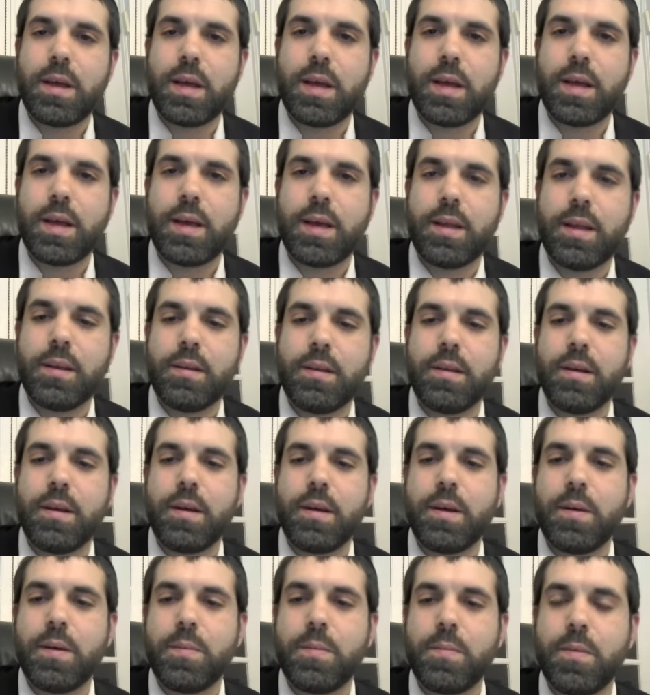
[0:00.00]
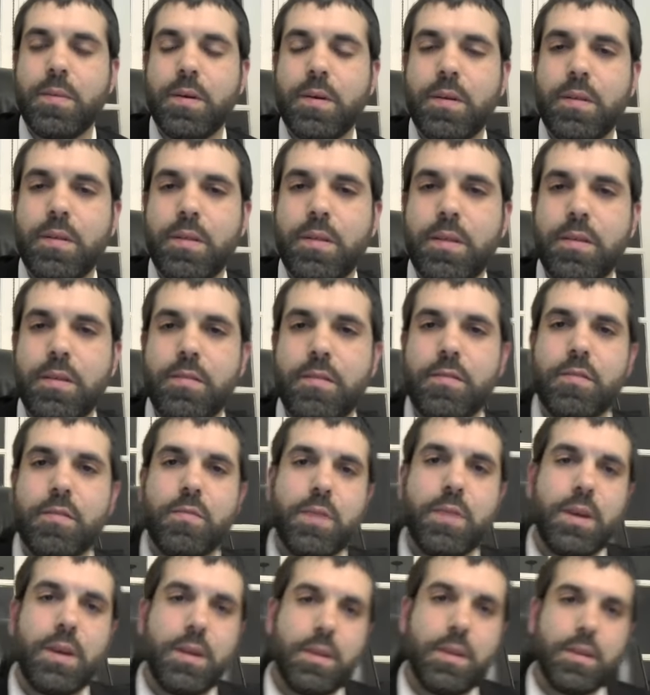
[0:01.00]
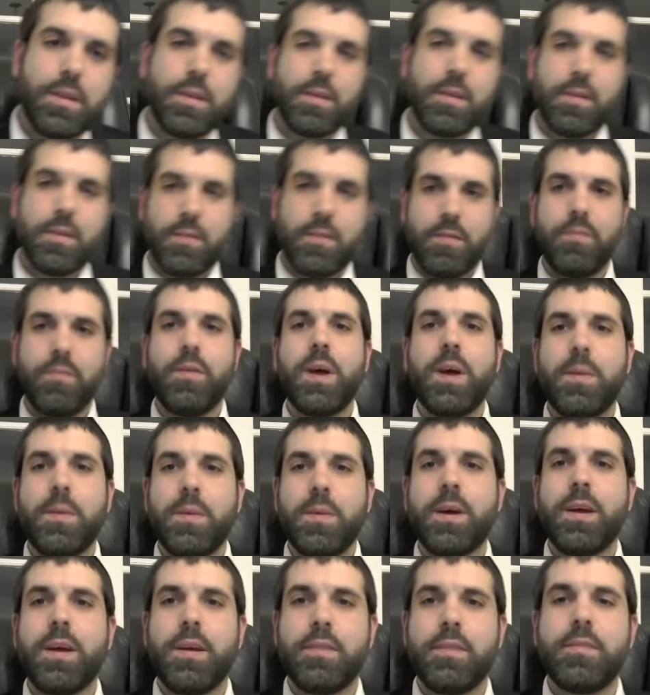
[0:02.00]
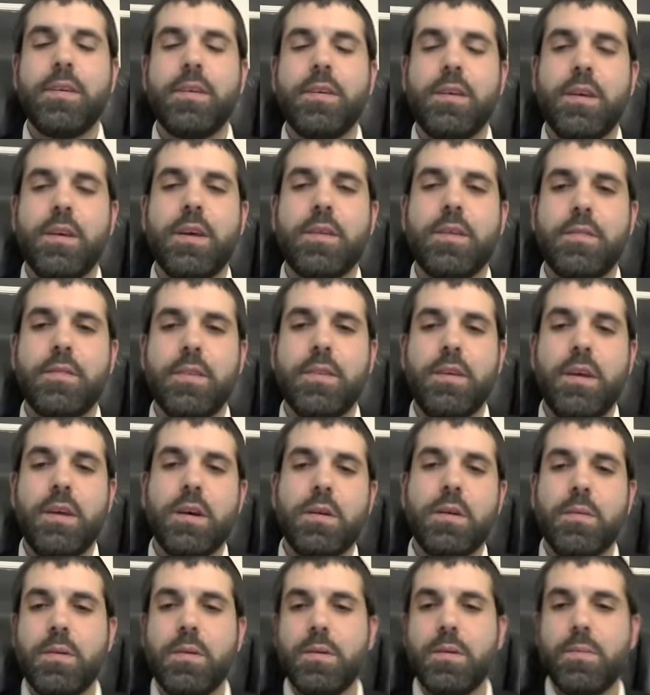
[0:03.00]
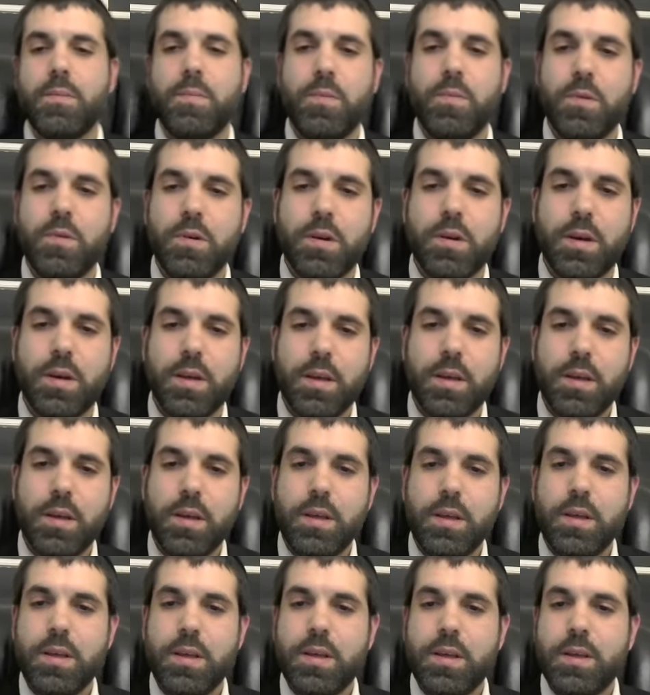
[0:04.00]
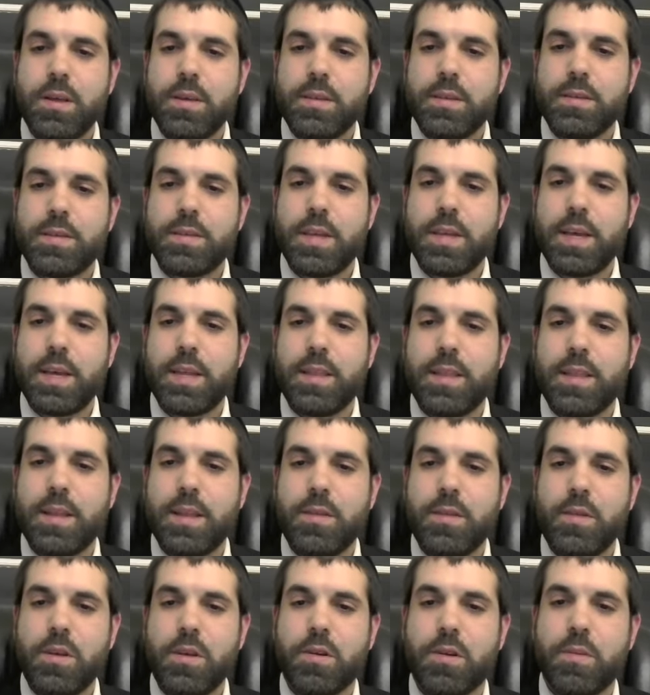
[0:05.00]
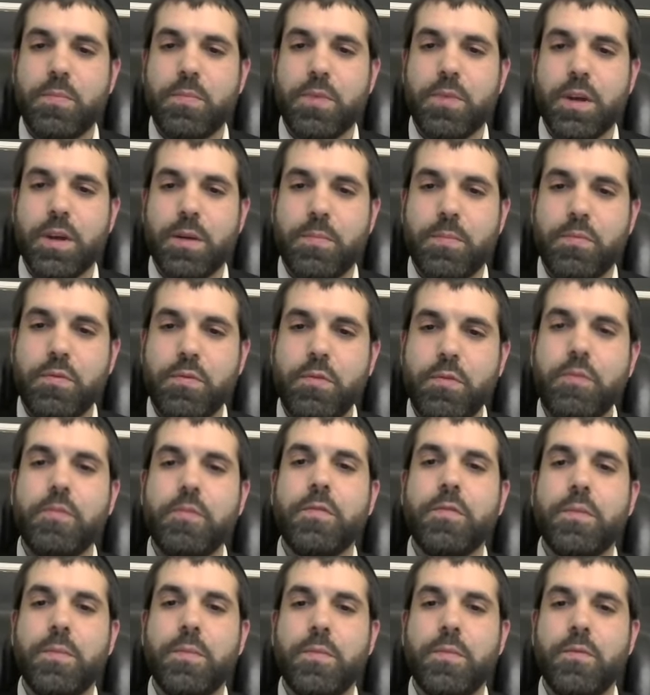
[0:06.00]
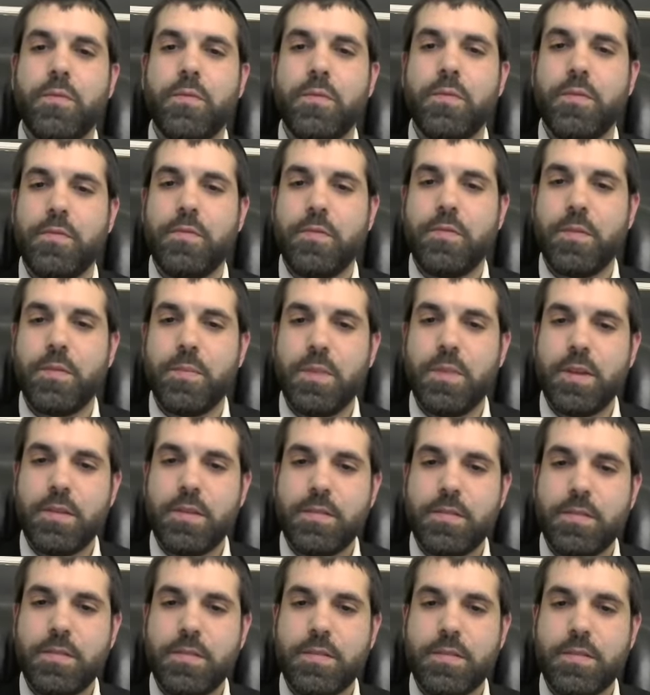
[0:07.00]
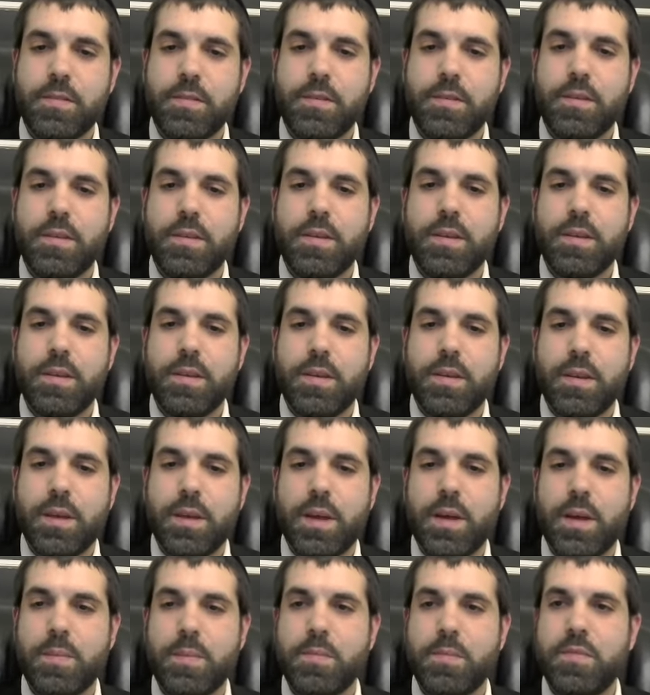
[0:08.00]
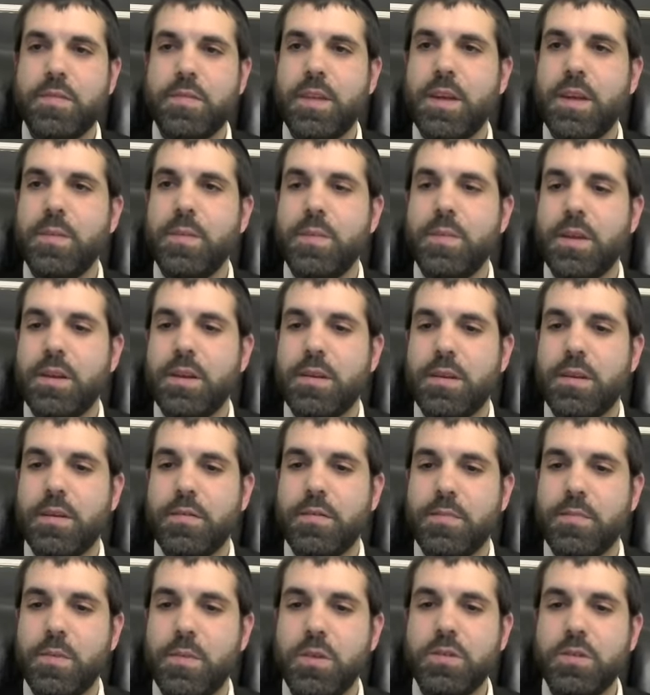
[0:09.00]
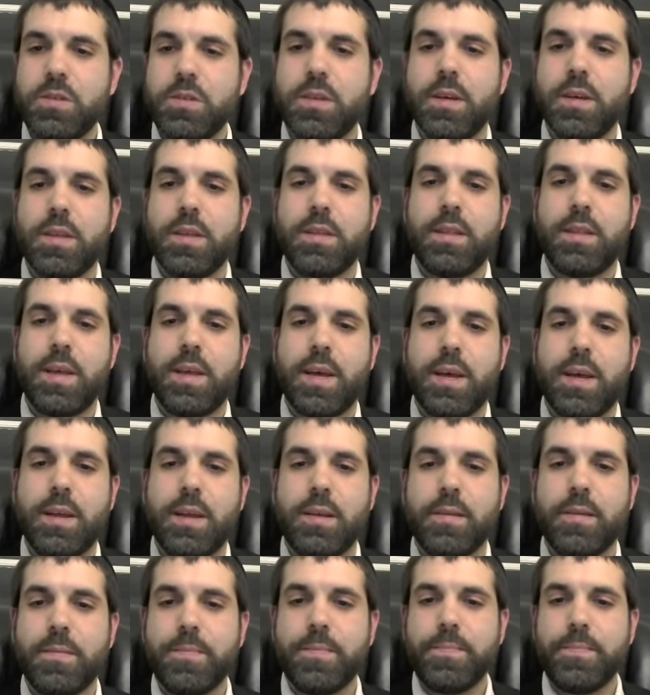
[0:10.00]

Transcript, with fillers: And um, this great rabbi as a, as a young boy said that you could bring a proof from, from this um, statement of Moshe that